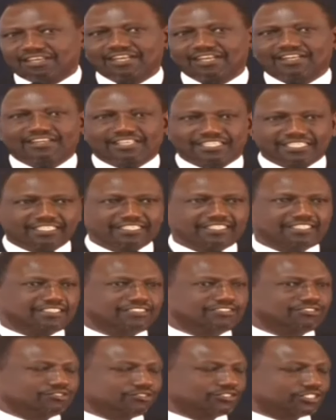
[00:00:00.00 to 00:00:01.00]

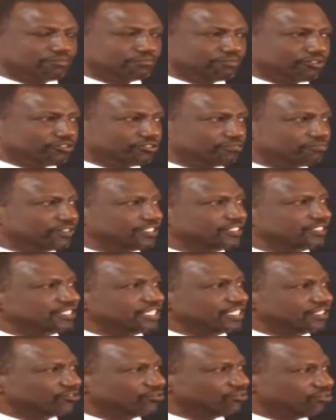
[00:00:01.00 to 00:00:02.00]
agreed to support
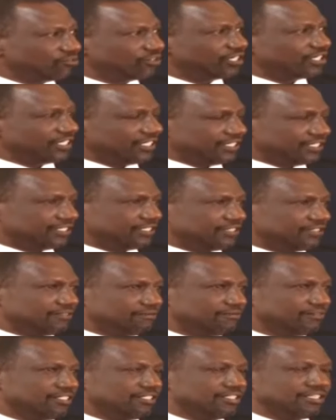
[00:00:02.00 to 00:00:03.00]
President Uhuru Kenyatta.
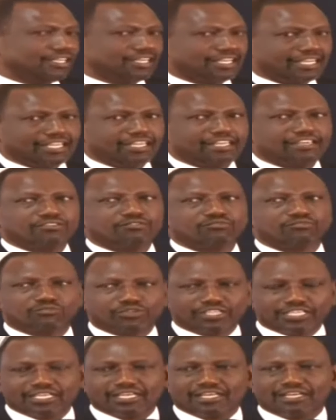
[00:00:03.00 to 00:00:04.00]
And
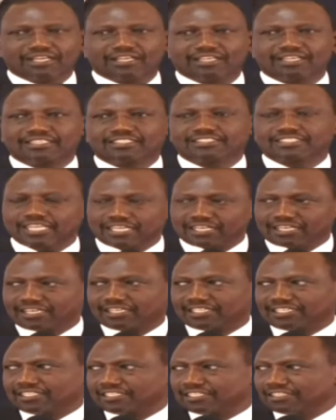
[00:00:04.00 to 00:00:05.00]
we are
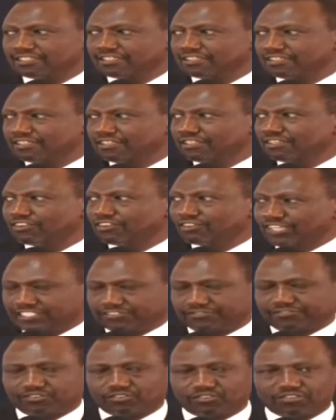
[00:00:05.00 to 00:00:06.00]
eternally
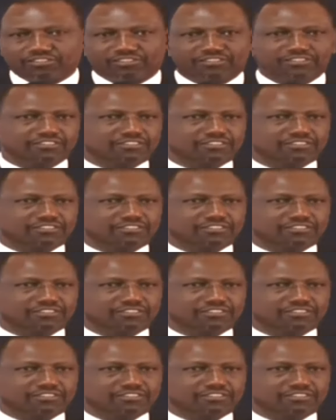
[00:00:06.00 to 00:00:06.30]
grateful